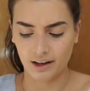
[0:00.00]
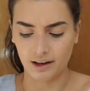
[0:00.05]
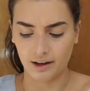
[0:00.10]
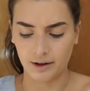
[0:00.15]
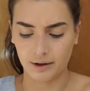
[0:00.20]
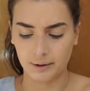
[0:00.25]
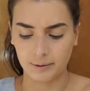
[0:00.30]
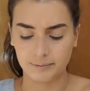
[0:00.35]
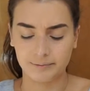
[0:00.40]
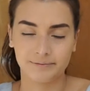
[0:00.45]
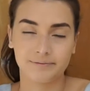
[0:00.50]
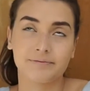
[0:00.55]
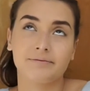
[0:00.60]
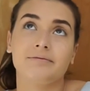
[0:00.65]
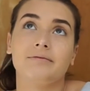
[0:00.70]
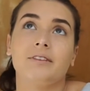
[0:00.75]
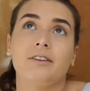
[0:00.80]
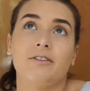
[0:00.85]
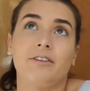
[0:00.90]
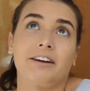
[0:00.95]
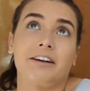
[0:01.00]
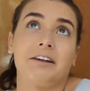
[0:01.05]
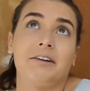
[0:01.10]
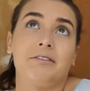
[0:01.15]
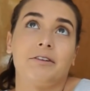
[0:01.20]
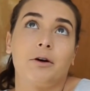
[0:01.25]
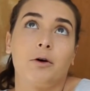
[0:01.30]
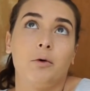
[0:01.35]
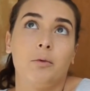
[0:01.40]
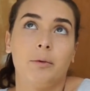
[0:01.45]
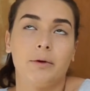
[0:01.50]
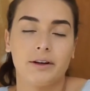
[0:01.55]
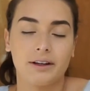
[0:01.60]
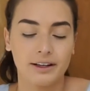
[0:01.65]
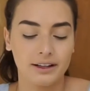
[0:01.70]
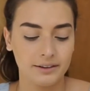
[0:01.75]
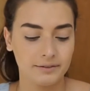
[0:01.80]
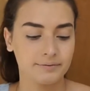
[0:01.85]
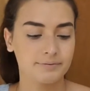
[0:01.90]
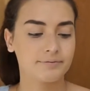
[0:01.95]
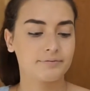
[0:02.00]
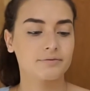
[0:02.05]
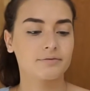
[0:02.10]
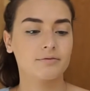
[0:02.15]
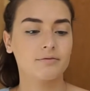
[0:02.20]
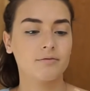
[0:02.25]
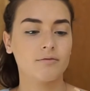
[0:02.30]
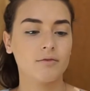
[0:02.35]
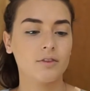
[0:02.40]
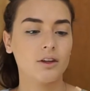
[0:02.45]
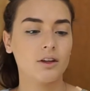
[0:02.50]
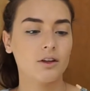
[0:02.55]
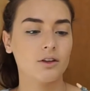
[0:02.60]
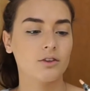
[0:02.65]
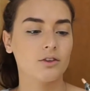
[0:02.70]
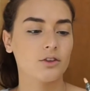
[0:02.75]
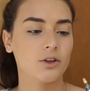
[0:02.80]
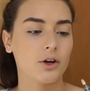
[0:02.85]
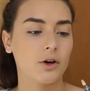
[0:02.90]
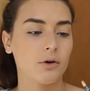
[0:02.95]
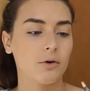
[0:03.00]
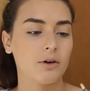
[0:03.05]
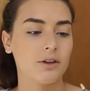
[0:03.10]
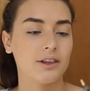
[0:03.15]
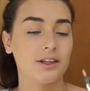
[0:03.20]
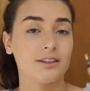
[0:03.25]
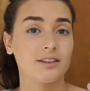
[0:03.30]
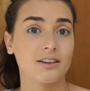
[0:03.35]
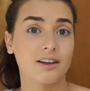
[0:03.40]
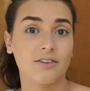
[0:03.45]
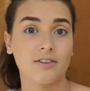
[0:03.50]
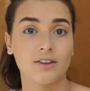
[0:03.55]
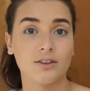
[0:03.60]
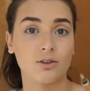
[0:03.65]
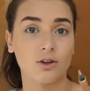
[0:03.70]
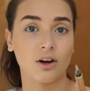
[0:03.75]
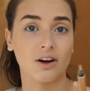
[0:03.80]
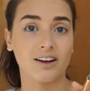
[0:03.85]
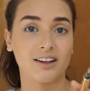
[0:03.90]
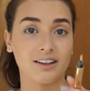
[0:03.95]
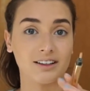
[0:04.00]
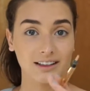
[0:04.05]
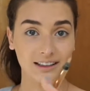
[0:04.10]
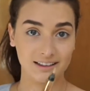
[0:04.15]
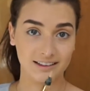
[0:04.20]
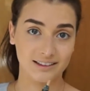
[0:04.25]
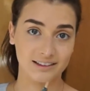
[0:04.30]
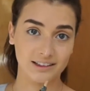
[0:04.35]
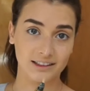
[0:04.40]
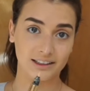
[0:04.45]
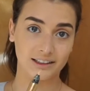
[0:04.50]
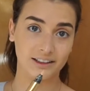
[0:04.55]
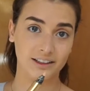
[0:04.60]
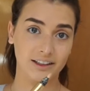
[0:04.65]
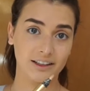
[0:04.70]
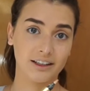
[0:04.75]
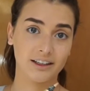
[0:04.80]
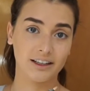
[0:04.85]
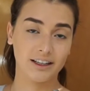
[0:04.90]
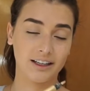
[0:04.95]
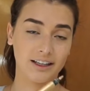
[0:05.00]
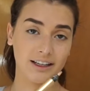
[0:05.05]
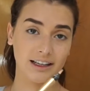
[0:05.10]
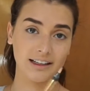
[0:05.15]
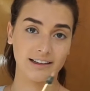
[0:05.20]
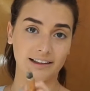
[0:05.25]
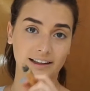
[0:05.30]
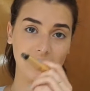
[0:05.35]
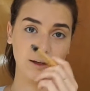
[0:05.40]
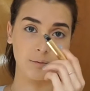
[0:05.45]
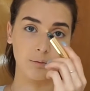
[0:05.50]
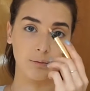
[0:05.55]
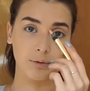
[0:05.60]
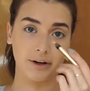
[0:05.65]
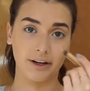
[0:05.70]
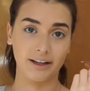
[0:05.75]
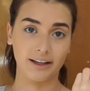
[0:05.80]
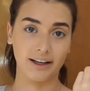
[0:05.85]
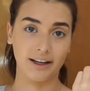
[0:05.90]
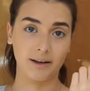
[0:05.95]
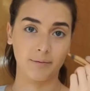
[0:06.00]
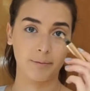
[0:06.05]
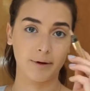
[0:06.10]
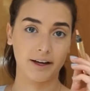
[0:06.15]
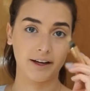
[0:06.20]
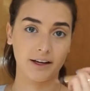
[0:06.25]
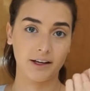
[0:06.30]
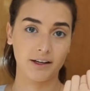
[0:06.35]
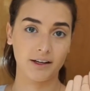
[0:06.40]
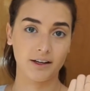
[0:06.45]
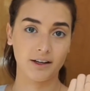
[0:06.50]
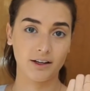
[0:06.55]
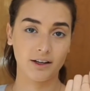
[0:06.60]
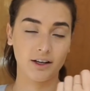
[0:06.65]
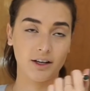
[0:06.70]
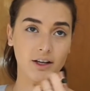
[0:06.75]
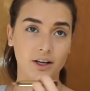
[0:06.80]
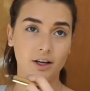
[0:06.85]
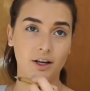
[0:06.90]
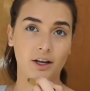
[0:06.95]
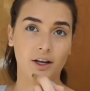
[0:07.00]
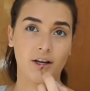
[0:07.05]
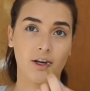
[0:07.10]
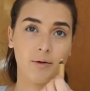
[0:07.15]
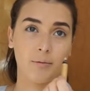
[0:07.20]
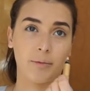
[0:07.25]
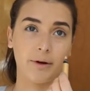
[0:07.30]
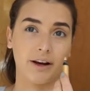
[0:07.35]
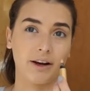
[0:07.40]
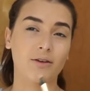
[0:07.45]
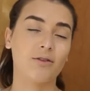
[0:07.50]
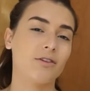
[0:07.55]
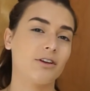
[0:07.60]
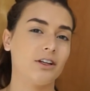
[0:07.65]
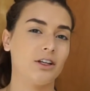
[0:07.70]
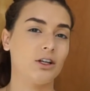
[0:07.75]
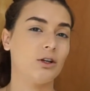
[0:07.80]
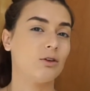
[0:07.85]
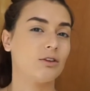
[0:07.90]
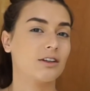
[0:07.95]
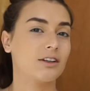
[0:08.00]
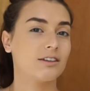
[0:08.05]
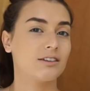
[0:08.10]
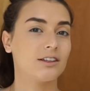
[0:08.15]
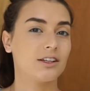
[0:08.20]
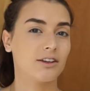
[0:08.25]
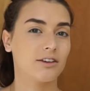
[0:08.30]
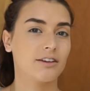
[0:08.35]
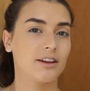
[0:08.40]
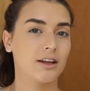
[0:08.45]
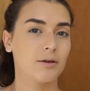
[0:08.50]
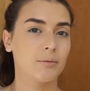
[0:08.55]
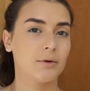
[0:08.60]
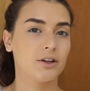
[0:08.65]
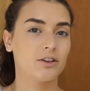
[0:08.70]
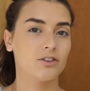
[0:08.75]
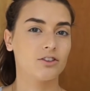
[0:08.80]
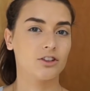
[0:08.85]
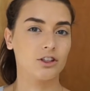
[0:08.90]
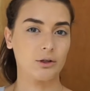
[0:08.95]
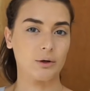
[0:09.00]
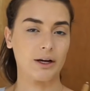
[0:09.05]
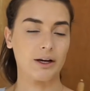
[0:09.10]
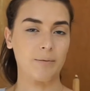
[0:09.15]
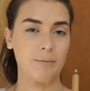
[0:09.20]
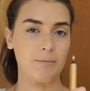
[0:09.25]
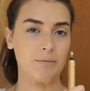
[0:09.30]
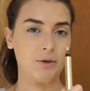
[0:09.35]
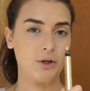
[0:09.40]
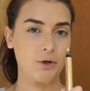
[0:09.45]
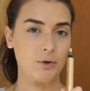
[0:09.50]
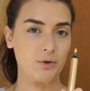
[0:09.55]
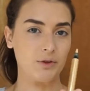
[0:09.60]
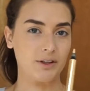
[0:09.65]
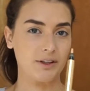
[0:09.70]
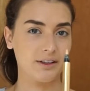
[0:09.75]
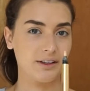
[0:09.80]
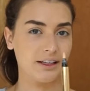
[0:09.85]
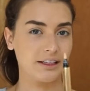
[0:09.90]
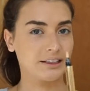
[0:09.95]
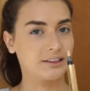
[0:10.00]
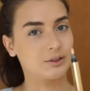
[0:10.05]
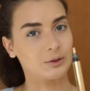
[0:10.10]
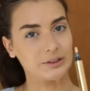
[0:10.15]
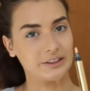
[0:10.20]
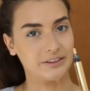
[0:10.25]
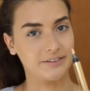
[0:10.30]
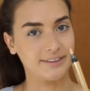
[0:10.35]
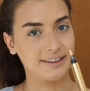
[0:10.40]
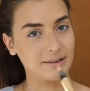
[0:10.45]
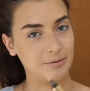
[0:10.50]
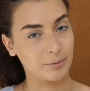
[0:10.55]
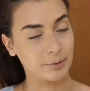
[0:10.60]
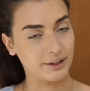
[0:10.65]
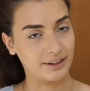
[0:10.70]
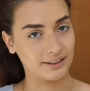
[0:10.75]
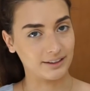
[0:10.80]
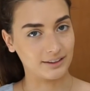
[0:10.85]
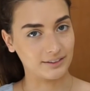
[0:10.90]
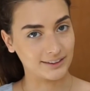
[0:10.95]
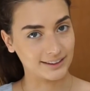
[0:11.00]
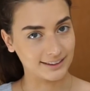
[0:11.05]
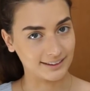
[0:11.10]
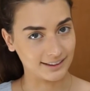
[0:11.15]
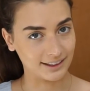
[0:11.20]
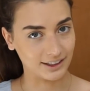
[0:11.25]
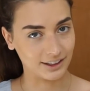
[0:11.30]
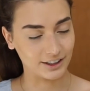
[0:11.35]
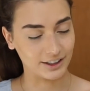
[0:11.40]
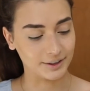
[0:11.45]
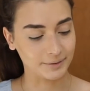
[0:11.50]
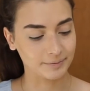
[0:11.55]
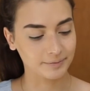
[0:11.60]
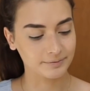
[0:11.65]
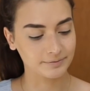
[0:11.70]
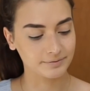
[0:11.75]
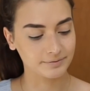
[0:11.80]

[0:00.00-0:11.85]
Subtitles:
If I can ever open it. So this stuff is not a concealer, it's like a brightening pen, but I don't really use concealer that much, so I use it like sort of in place of concealer.